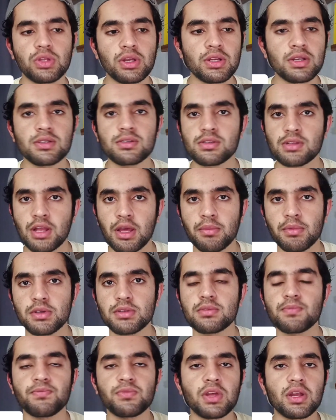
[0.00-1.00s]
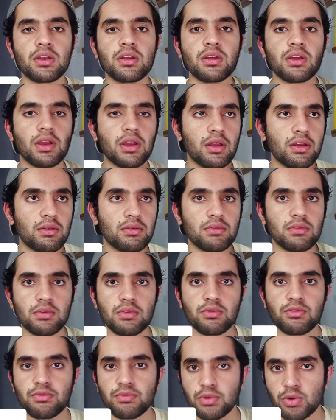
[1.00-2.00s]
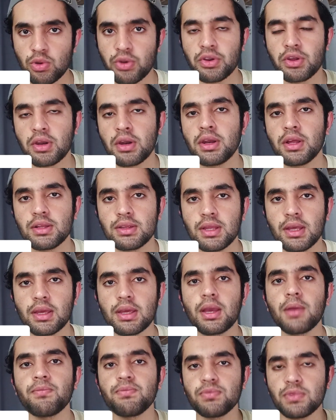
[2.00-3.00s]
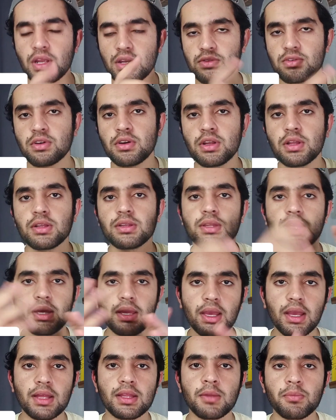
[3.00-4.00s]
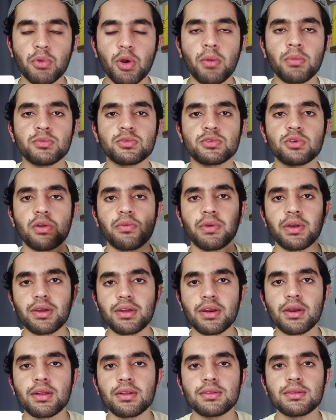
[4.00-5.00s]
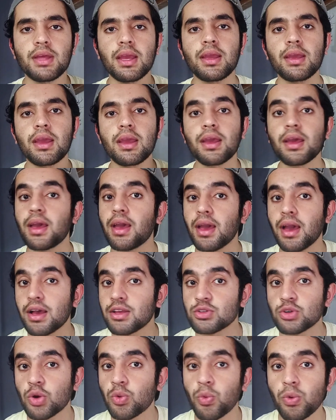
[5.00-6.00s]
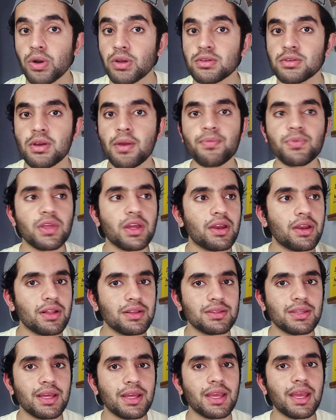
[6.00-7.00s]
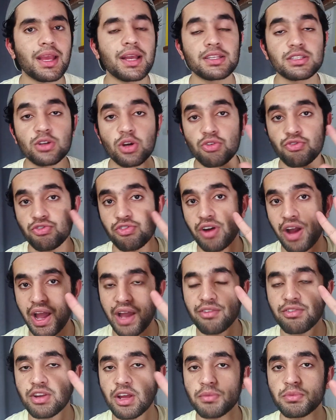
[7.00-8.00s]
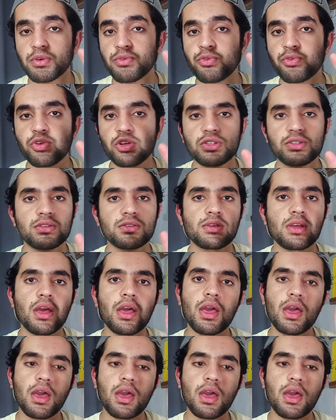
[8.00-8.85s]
there is syllabus, that in critical thinking, that is critical thinking, and then problem solving. Critical thinking has got what? Critical thinking has got 5 types of questions.